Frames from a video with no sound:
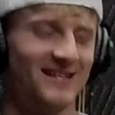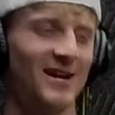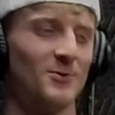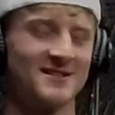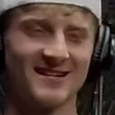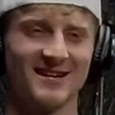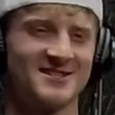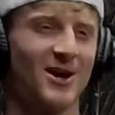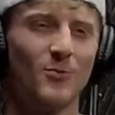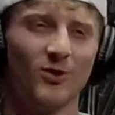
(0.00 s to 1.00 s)
I want to say,
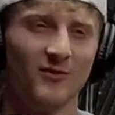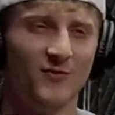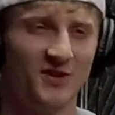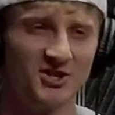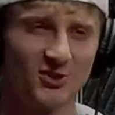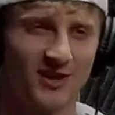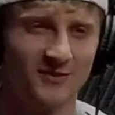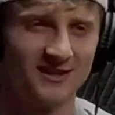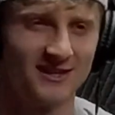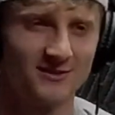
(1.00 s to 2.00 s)
just how more official
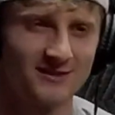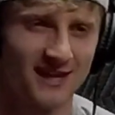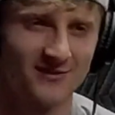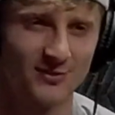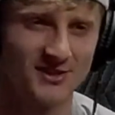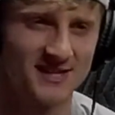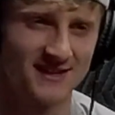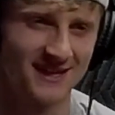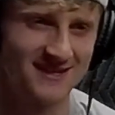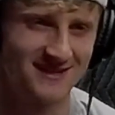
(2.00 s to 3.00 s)
everything kind of feels
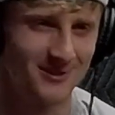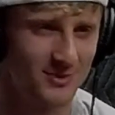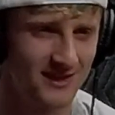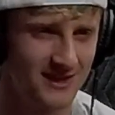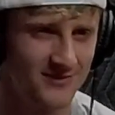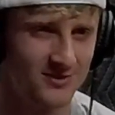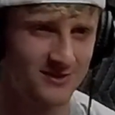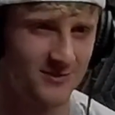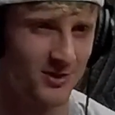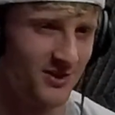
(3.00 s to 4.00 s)
at the NCAA level
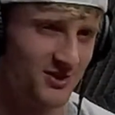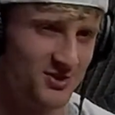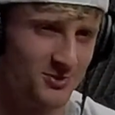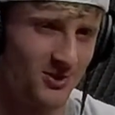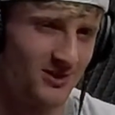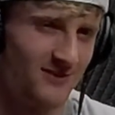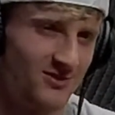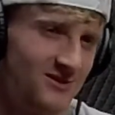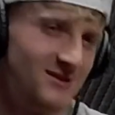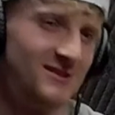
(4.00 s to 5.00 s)
compared to the JUCO level.